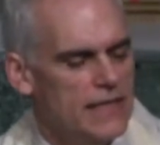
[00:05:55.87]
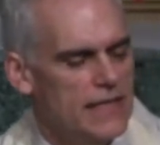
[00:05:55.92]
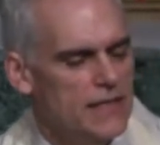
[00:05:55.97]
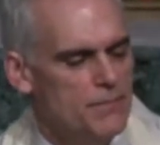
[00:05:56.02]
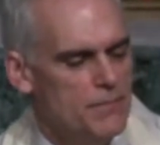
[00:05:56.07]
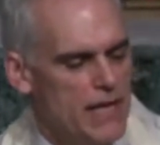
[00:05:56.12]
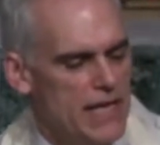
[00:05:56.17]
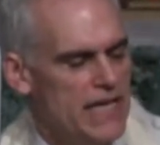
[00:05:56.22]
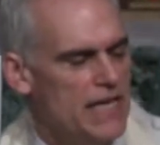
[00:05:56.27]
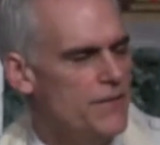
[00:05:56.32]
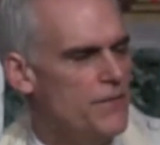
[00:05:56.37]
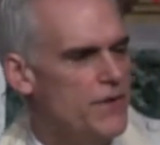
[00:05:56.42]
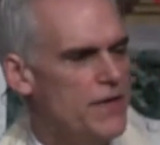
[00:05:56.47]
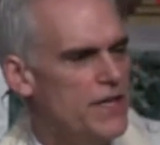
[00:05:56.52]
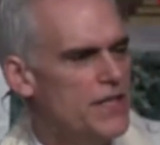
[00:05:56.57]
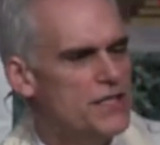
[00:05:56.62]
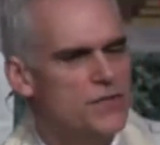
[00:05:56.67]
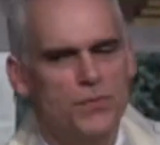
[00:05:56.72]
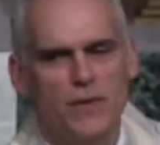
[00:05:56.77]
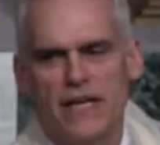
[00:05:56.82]
in many and
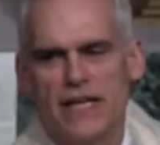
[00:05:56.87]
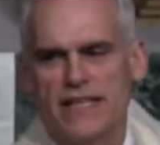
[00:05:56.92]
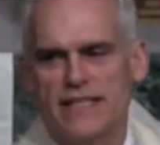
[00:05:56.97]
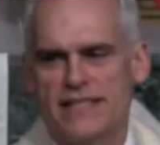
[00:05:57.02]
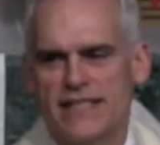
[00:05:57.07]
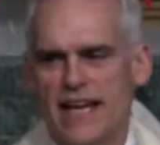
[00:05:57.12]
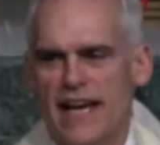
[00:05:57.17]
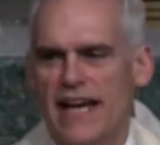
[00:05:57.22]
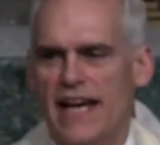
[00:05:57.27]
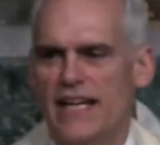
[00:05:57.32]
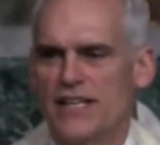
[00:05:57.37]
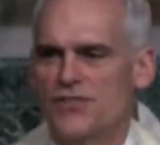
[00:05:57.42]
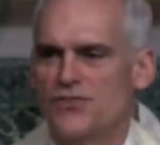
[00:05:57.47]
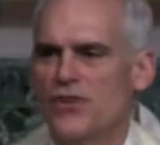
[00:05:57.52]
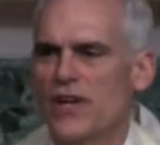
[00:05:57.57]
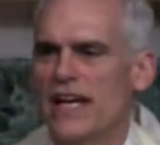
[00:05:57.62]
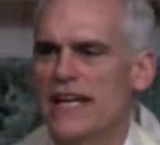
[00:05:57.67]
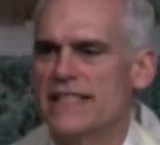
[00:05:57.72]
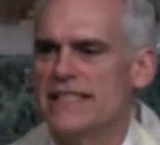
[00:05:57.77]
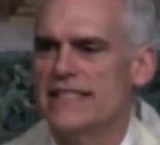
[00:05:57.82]
various ways, God
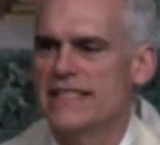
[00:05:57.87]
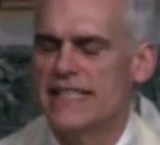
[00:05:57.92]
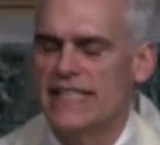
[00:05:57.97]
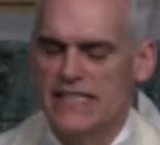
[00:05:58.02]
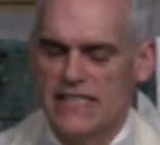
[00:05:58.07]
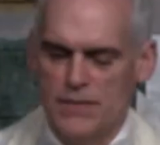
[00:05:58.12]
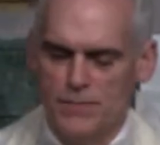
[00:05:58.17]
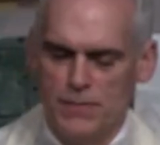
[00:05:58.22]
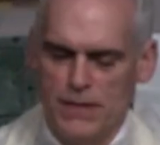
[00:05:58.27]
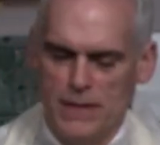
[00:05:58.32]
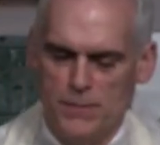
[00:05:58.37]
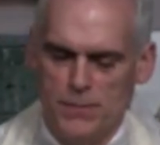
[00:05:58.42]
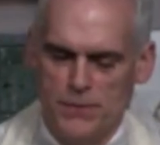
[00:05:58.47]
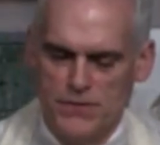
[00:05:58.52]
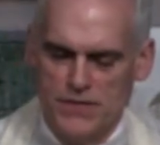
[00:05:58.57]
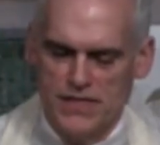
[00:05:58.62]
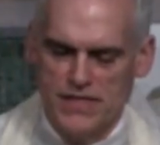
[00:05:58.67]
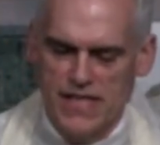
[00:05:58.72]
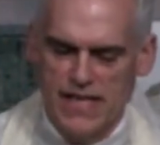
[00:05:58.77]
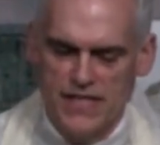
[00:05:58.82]
tries to get the
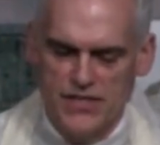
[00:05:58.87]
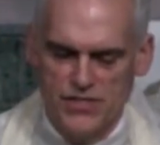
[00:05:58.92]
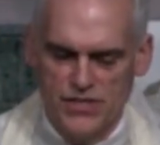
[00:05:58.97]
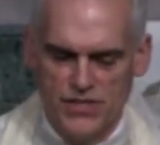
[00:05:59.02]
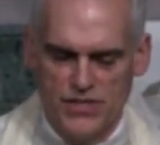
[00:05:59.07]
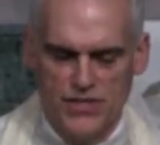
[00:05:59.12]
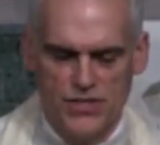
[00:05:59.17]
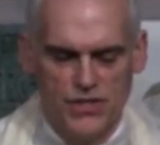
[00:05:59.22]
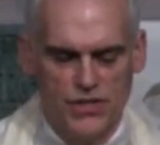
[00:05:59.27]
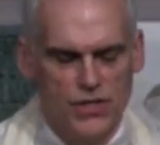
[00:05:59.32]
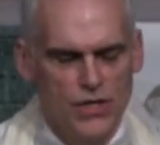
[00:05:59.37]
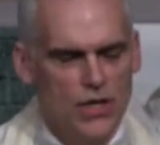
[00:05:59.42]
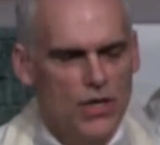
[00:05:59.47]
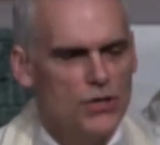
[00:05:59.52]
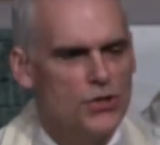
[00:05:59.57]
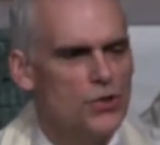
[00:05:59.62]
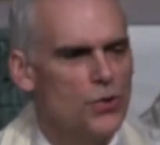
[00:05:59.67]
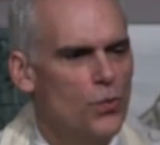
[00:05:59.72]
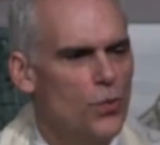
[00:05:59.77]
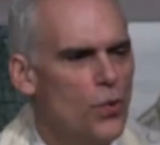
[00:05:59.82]
people's attention
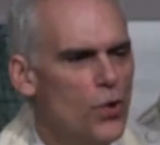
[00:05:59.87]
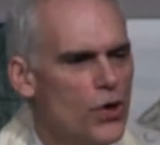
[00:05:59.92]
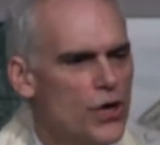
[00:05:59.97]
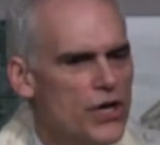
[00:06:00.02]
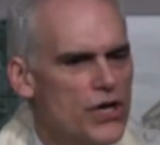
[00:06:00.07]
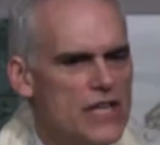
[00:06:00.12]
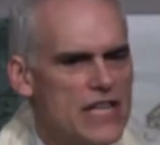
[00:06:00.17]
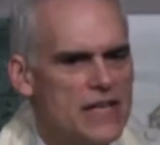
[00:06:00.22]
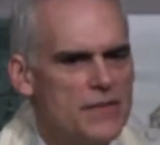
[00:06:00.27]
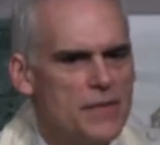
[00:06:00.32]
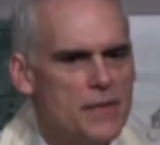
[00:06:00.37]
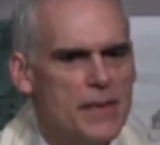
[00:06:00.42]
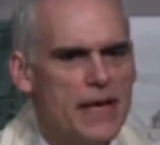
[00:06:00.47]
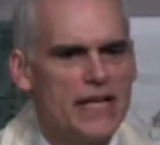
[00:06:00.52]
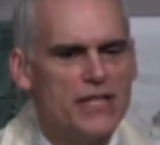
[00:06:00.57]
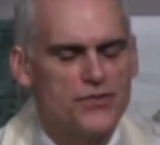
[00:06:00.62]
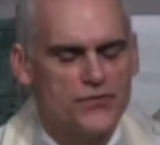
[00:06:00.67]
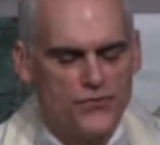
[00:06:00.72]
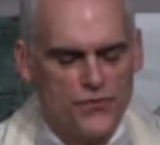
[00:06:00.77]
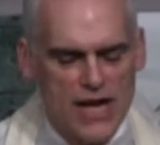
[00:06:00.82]
to warn them
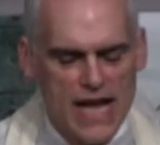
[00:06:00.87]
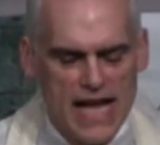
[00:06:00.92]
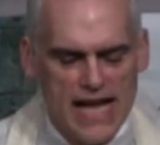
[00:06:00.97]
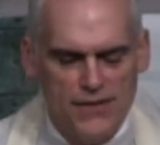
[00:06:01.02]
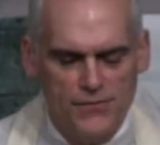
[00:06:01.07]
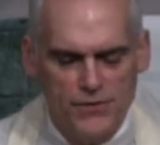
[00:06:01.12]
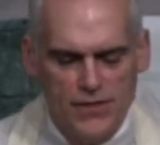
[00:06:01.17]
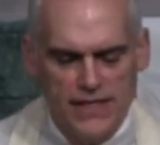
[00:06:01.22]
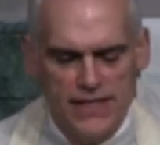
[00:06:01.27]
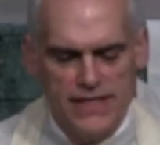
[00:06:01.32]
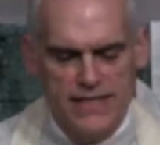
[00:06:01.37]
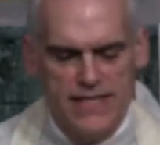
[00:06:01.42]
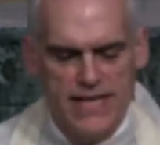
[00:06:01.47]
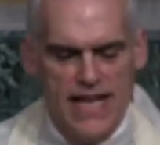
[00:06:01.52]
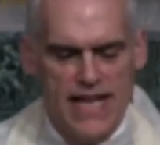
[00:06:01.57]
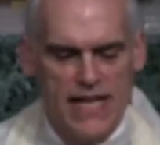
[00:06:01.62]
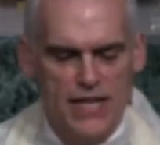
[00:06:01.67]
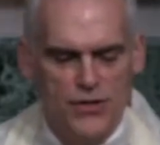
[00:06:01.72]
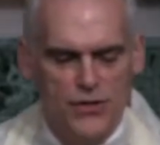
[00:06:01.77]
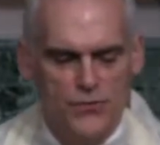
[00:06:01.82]
about traveling
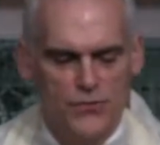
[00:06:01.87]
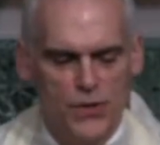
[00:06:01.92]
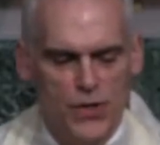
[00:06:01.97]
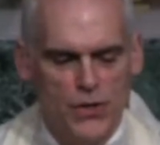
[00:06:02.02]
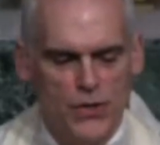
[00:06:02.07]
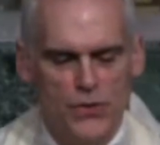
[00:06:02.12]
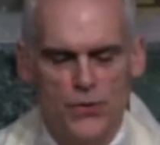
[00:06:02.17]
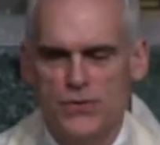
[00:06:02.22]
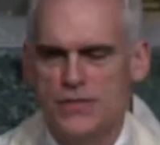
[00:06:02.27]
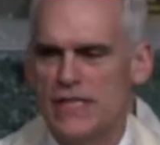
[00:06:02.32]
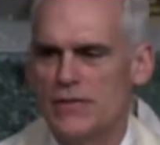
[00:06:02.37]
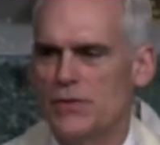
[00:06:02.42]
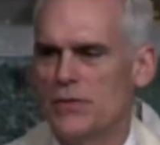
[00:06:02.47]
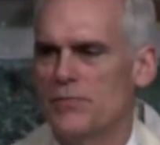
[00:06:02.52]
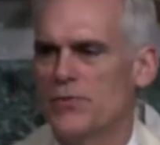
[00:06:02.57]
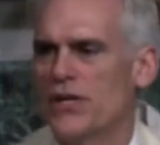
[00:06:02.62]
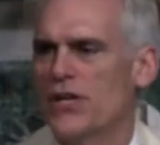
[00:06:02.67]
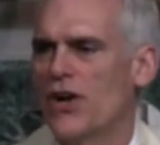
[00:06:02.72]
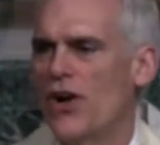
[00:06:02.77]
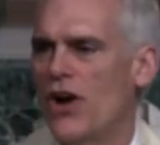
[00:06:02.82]
down the roads that
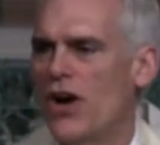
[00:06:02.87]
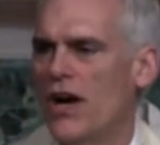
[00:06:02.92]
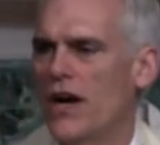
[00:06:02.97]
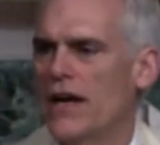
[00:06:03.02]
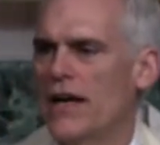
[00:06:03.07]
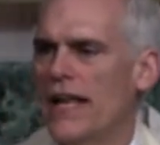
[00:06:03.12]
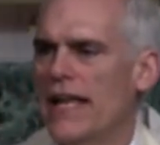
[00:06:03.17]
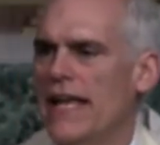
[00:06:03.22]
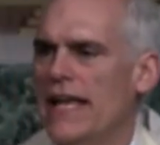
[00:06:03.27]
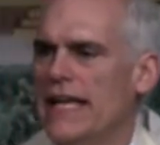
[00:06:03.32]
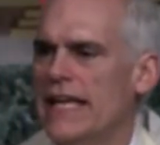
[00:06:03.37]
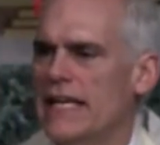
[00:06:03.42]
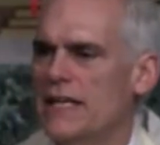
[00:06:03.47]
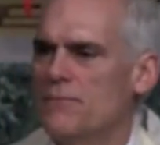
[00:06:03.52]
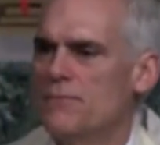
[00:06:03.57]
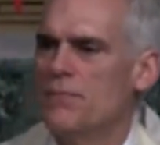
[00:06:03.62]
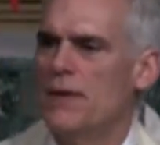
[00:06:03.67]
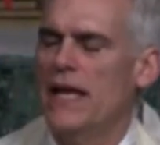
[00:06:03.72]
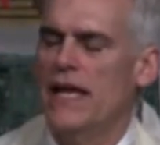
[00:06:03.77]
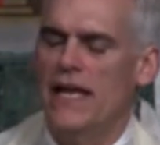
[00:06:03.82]
would bring heartache
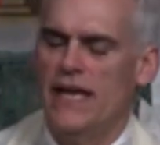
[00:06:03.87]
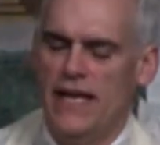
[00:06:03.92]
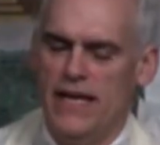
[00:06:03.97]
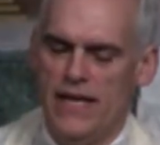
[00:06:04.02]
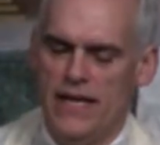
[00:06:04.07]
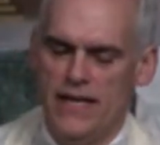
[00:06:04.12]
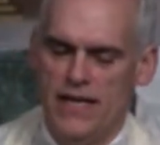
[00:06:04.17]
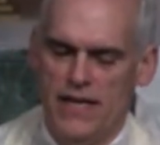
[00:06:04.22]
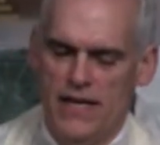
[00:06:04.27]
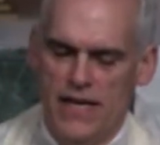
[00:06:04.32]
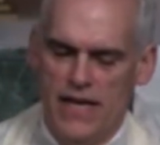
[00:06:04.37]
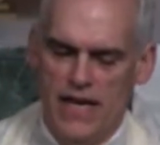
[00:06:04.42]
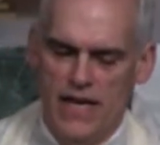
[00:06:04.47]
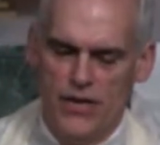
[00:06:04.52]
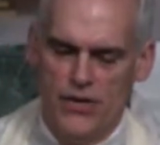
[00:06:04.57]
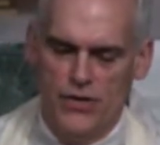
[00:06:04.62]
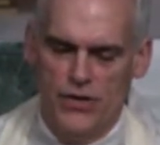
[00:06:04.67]
and pain and